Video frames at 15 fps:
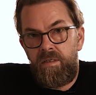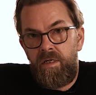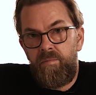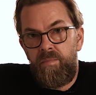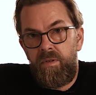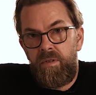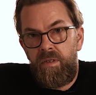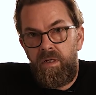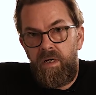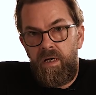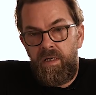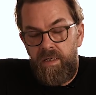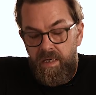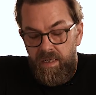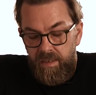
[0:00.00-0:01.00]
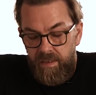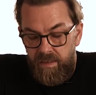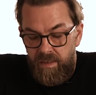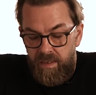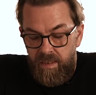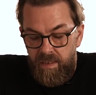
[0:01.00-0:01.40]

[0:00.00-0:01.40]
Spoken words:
simple. I like it.